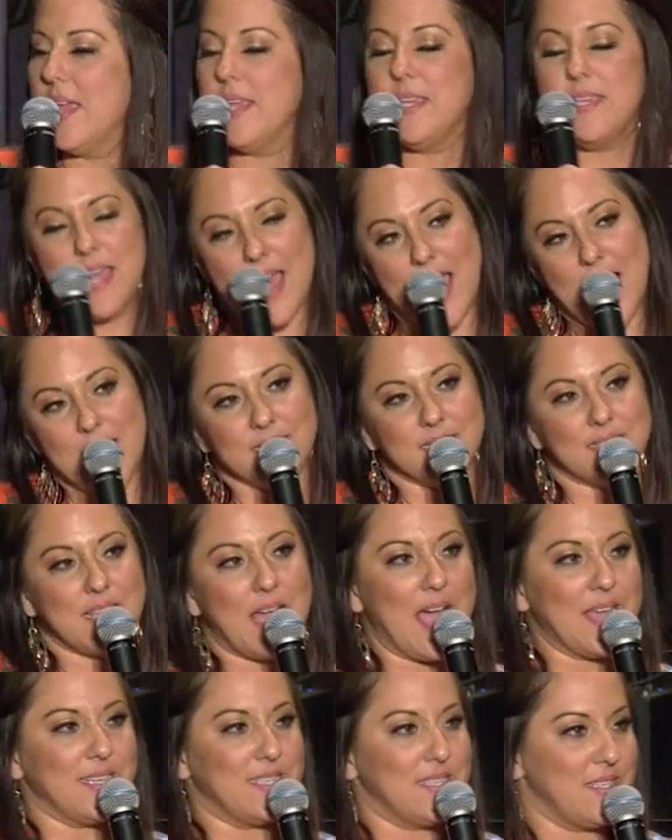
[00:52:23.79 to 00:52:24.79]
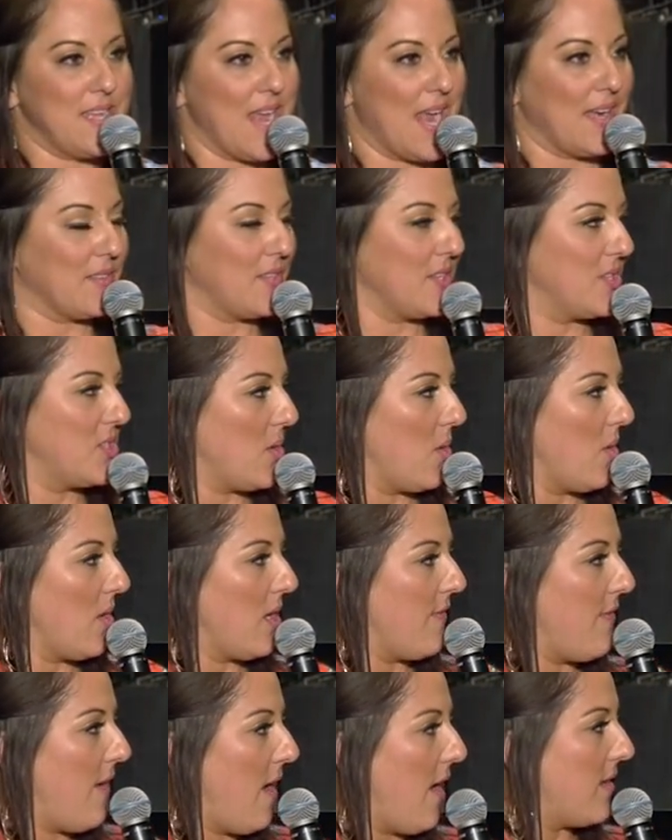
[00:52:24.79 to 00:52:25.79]
"Yes, I stand at the
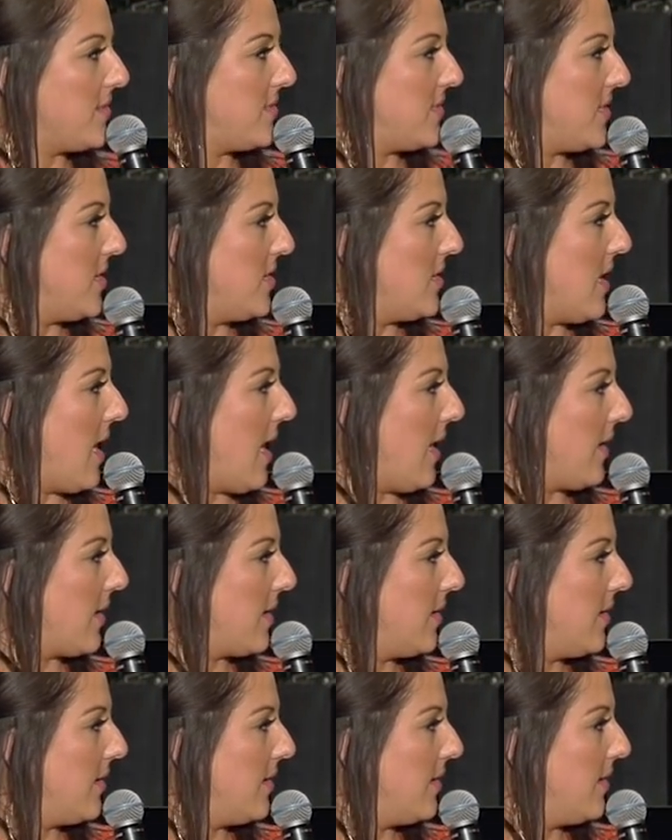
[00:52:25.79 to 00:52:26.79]
door of hearts and knock."